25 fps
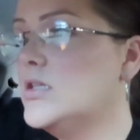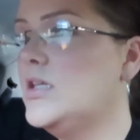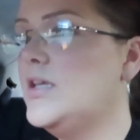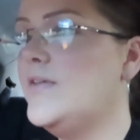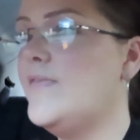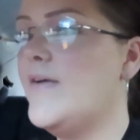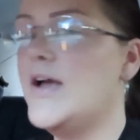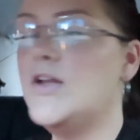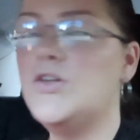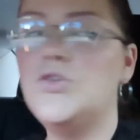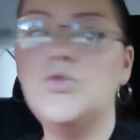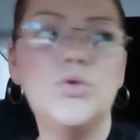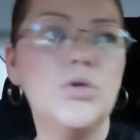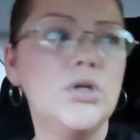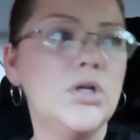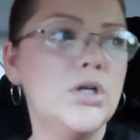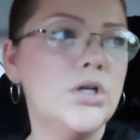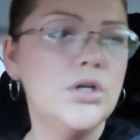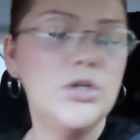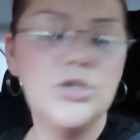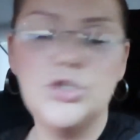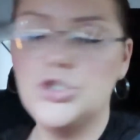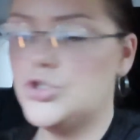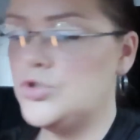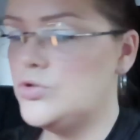a leave at
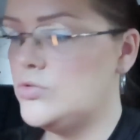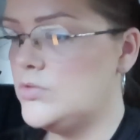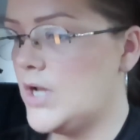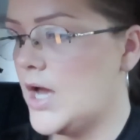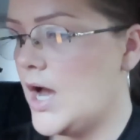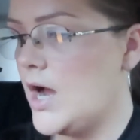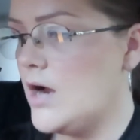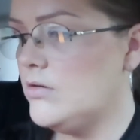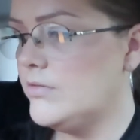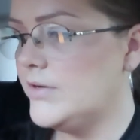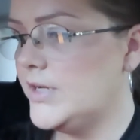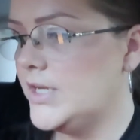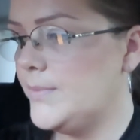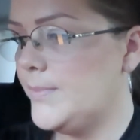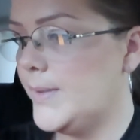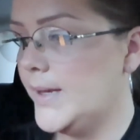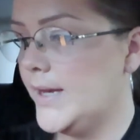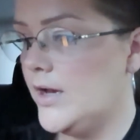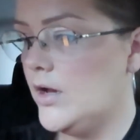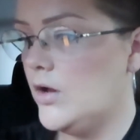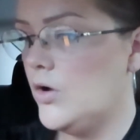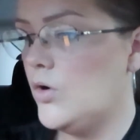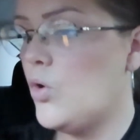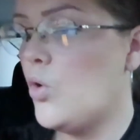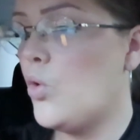door. Do not ring
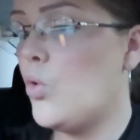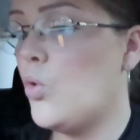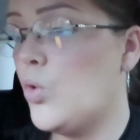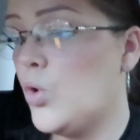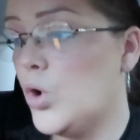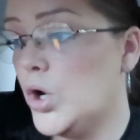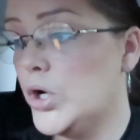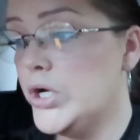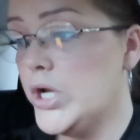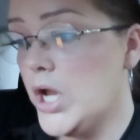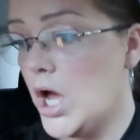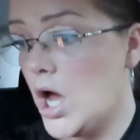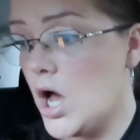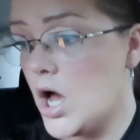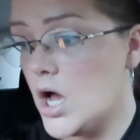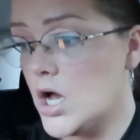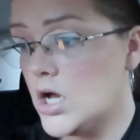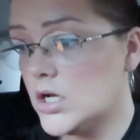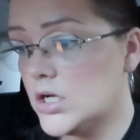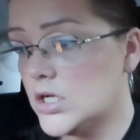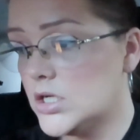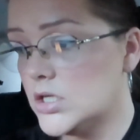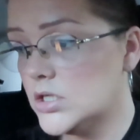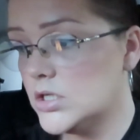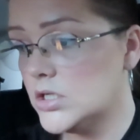bell or
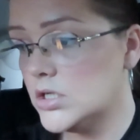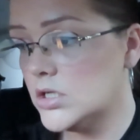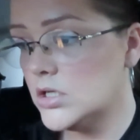knock.